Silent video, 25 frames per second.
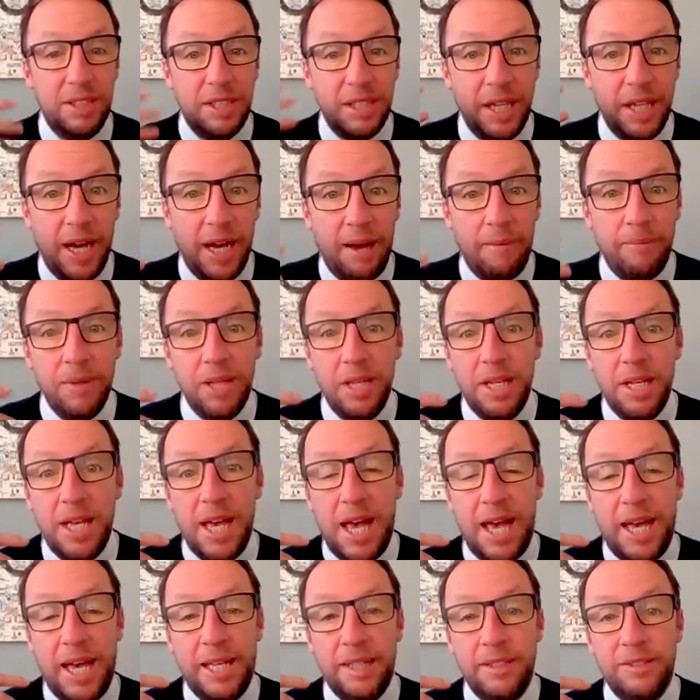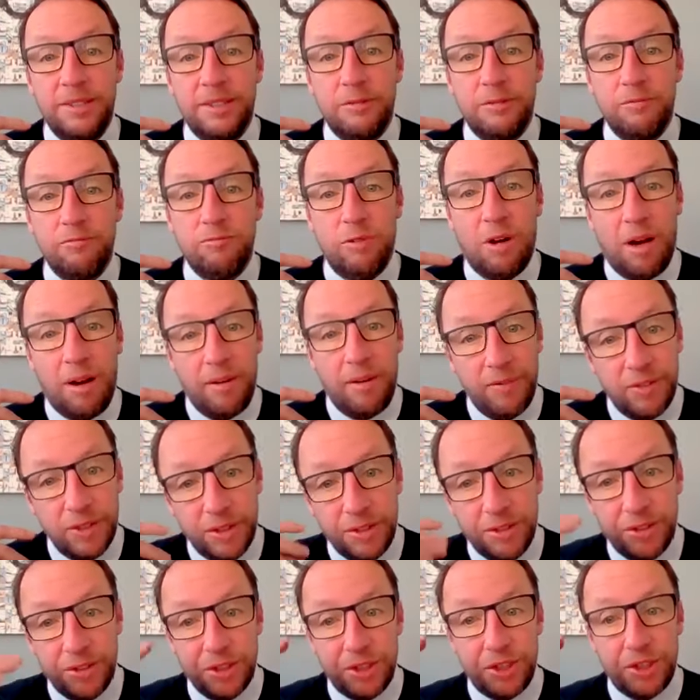Yeah, and rather
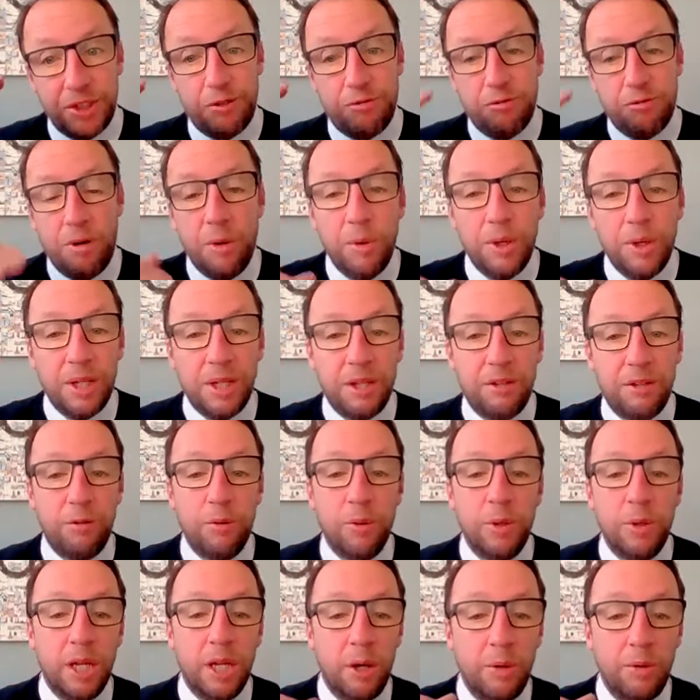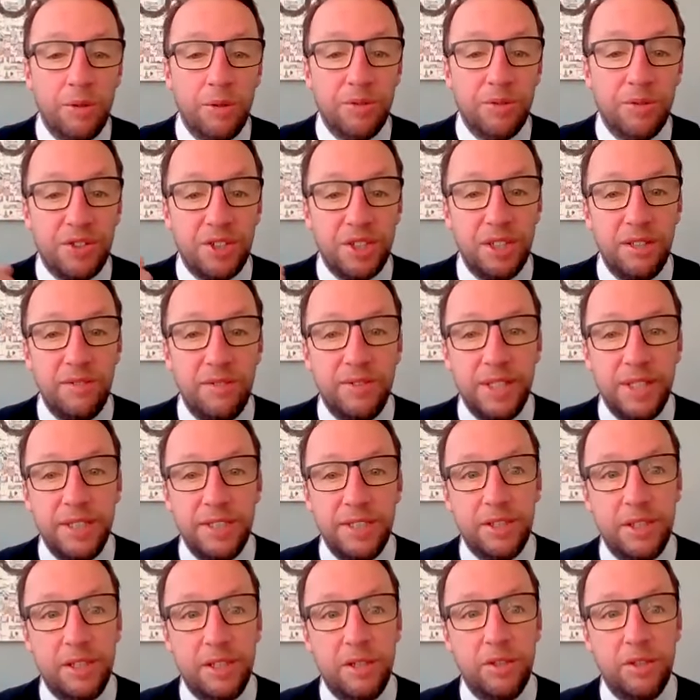than just scrolling through a load of
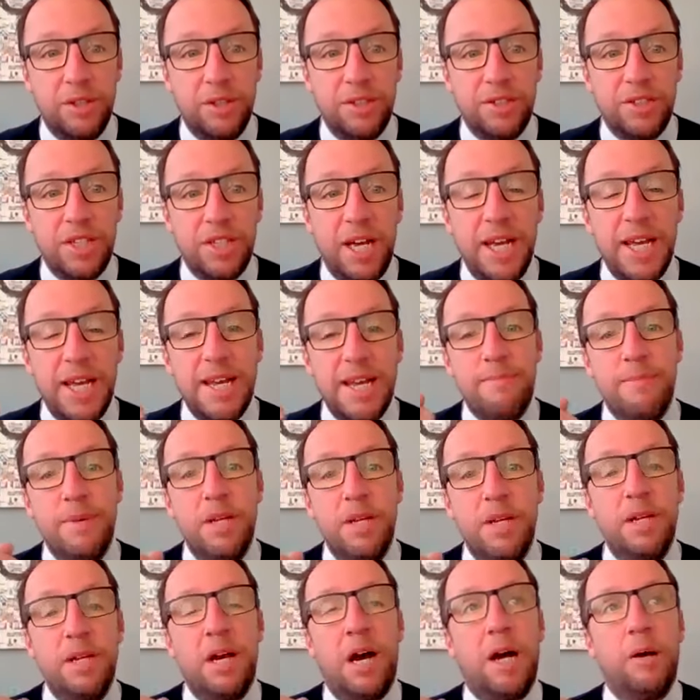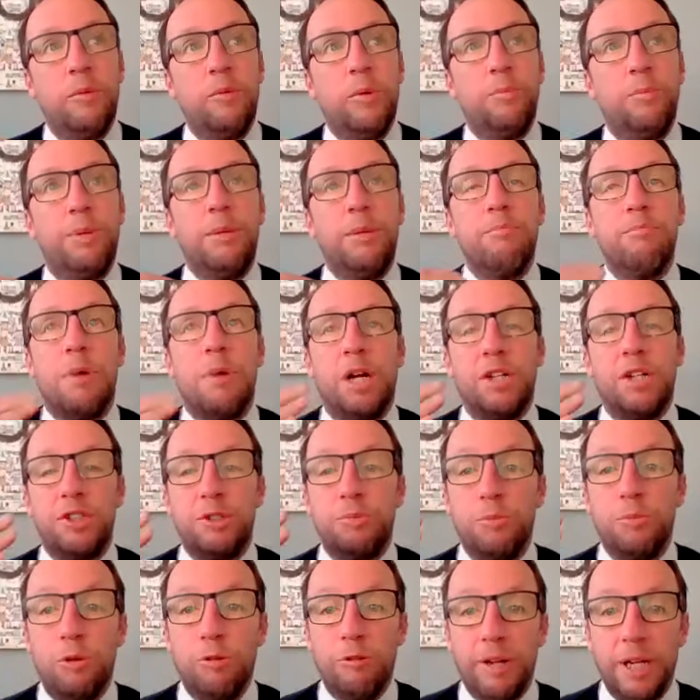CVs that look the same, I would be much
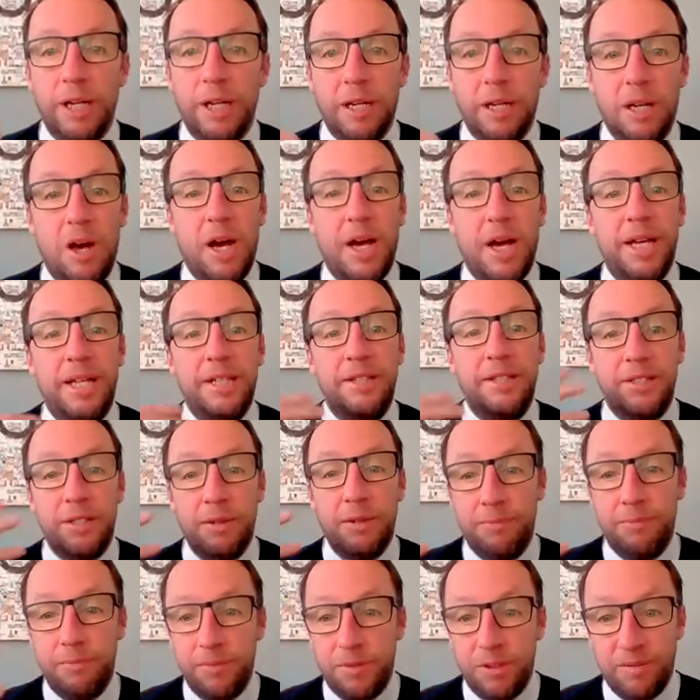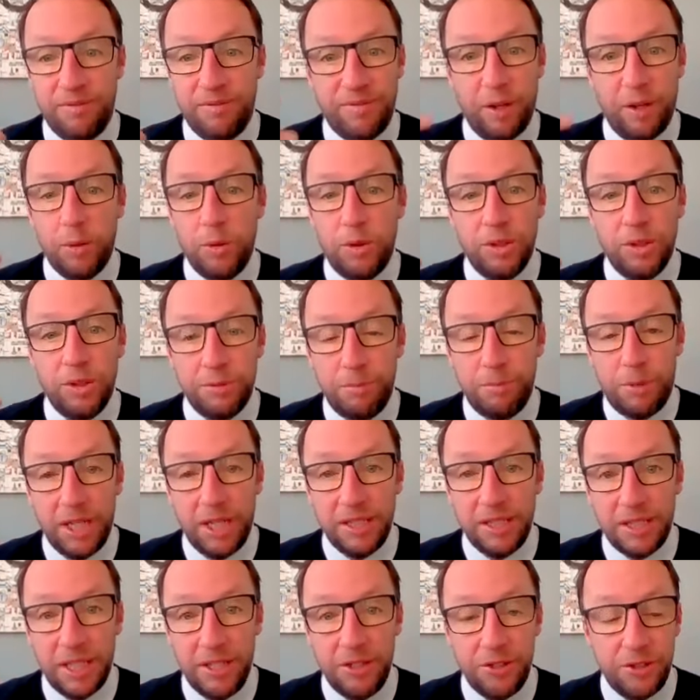more inclined to focus my
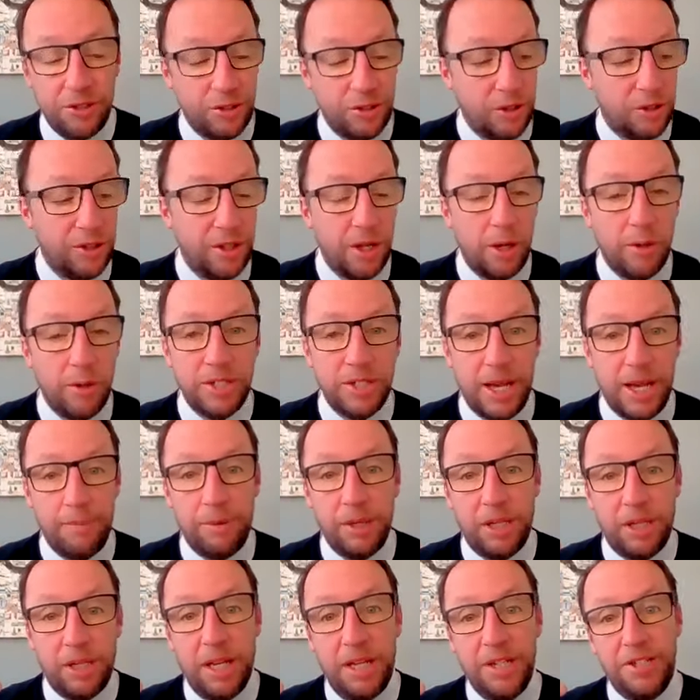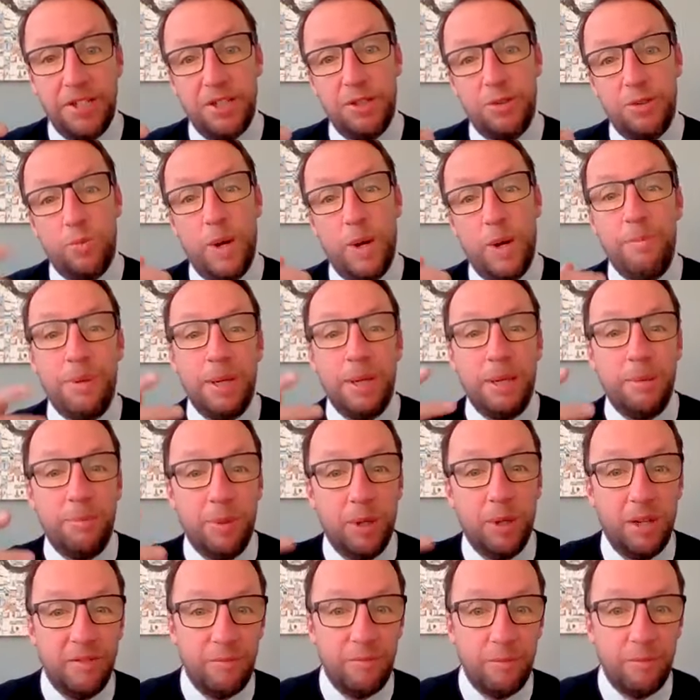attention on those applications where
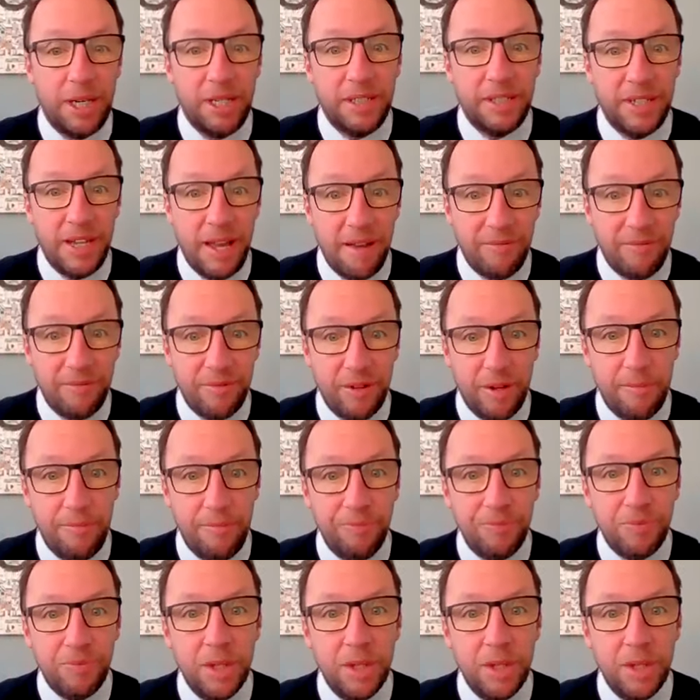people have made an effort.